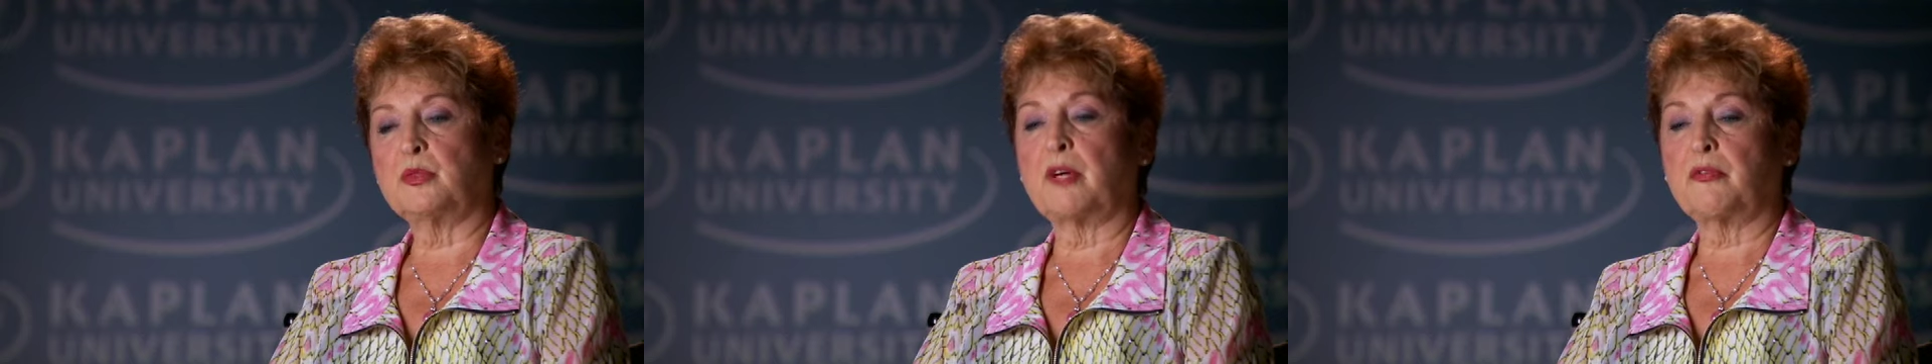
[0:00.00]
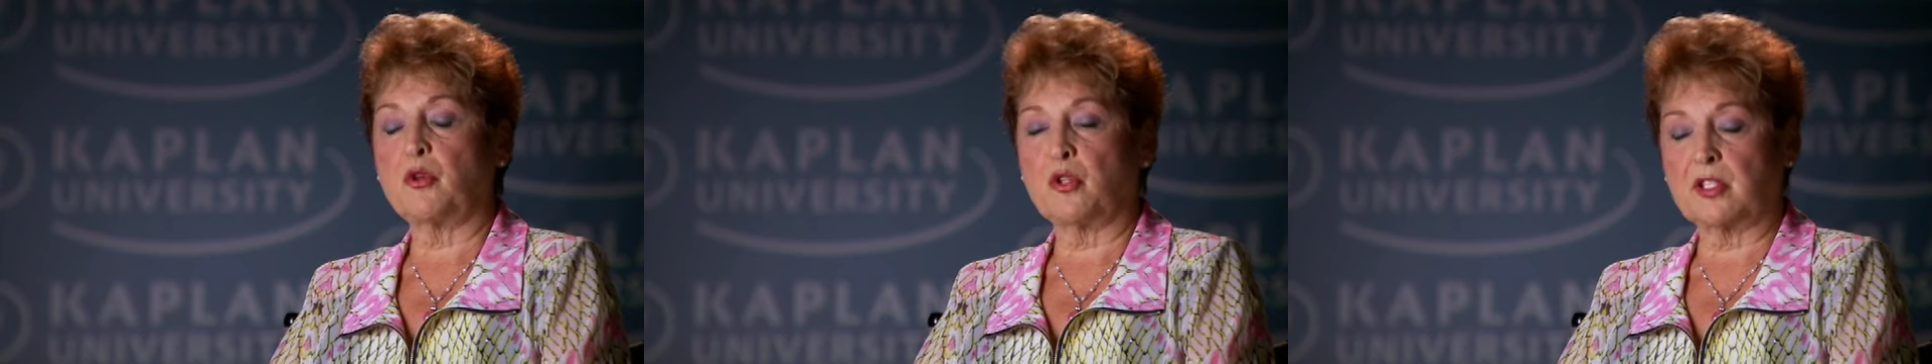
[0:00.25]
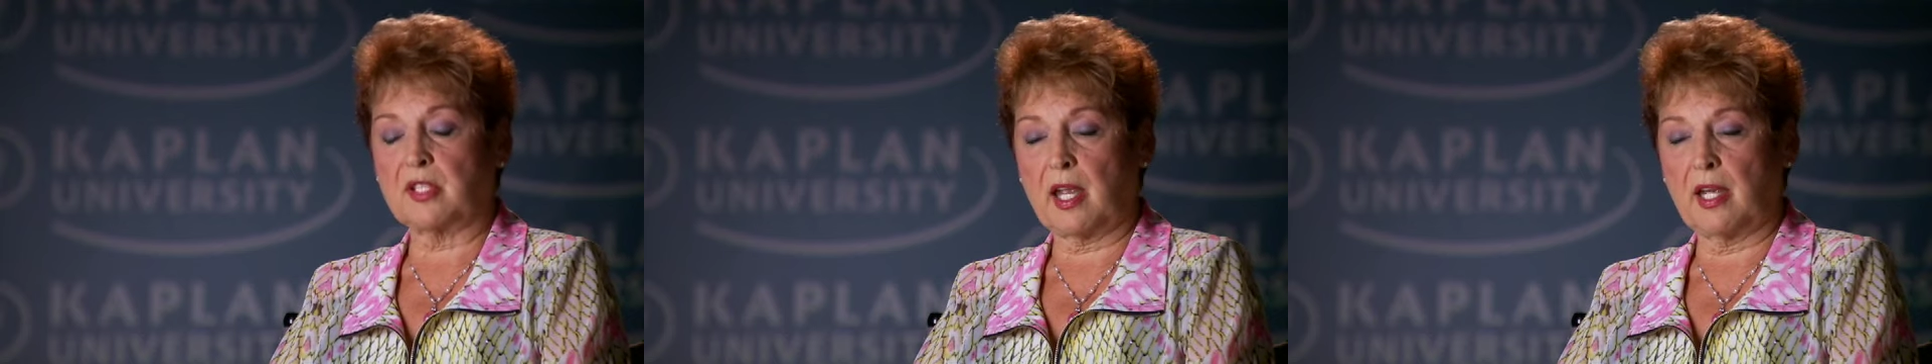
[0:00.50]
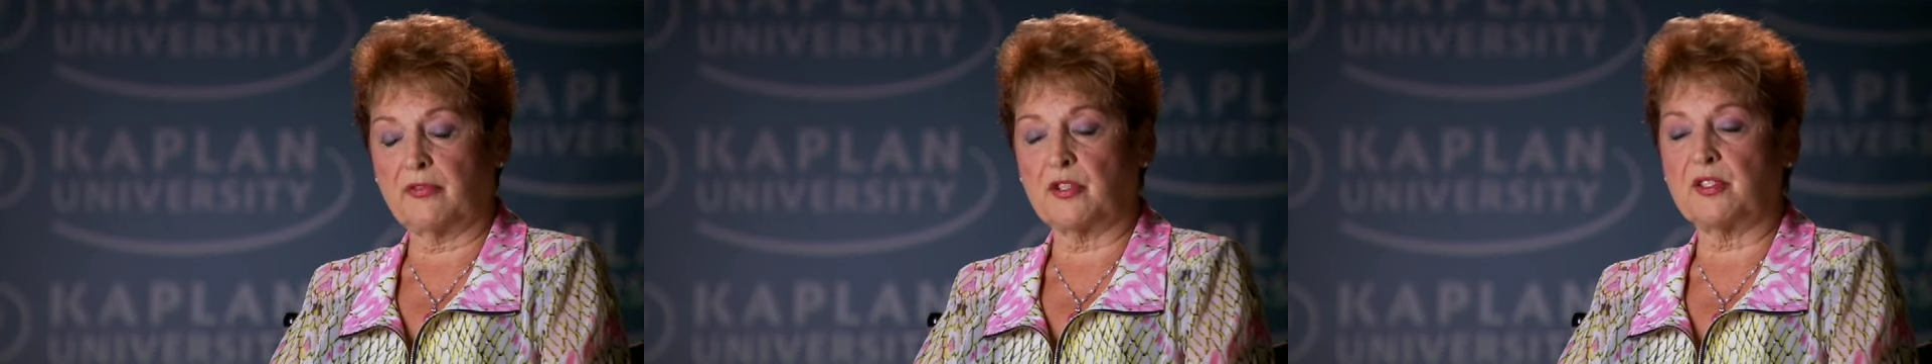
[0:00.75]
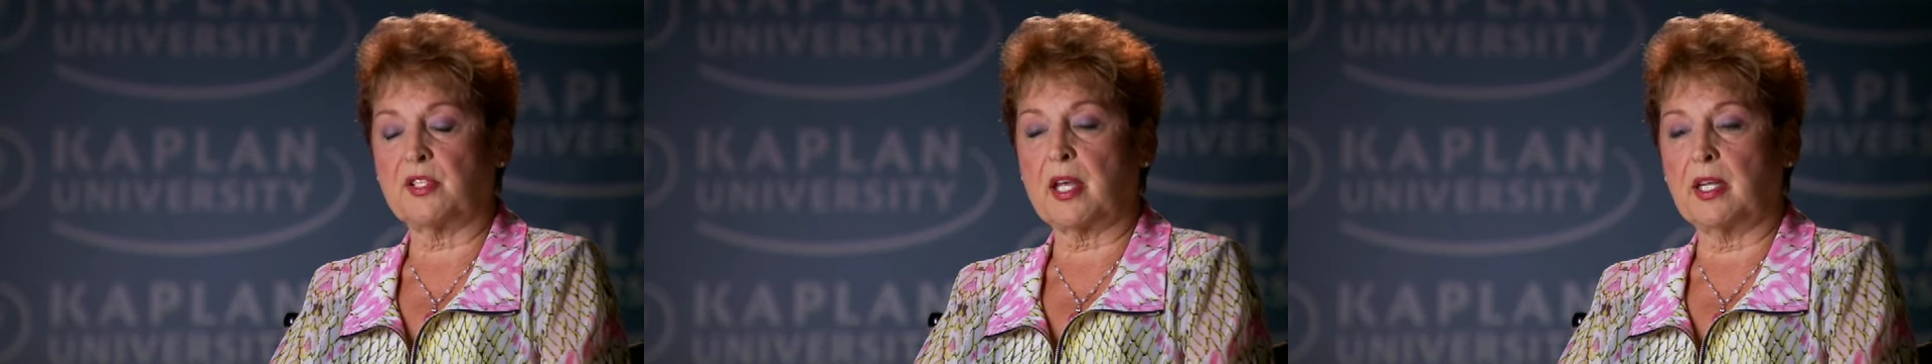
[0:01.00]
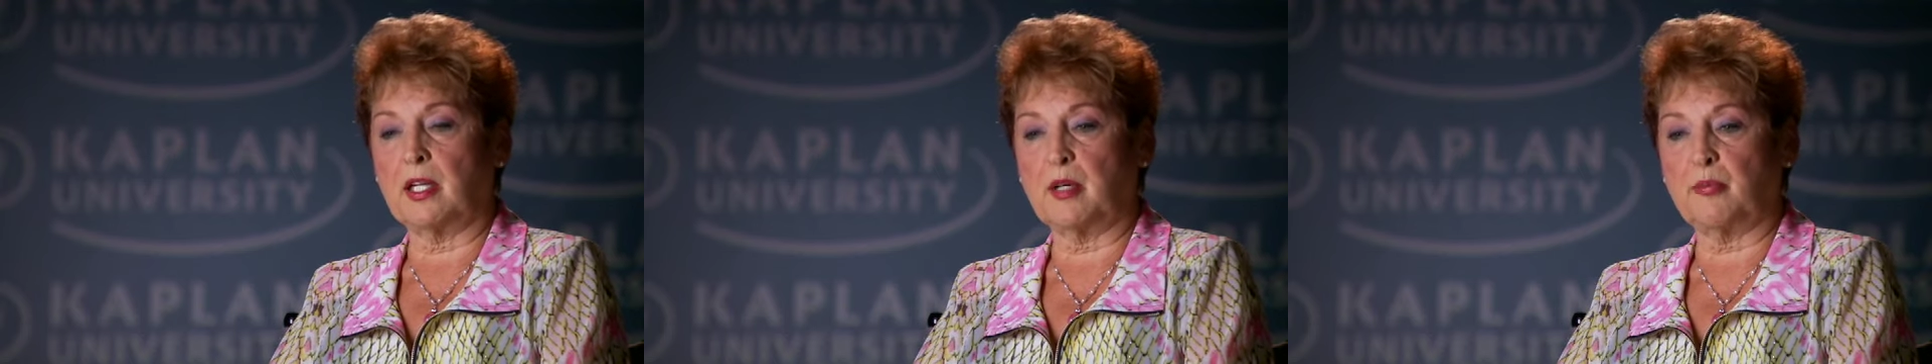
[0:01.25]
of course, after
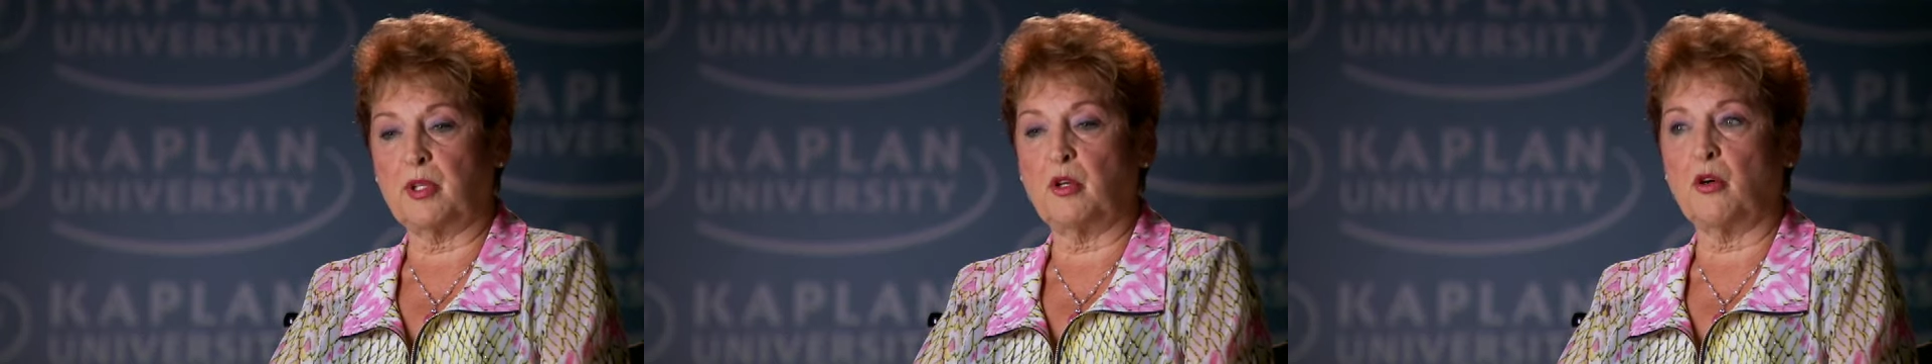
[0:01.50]
setting up the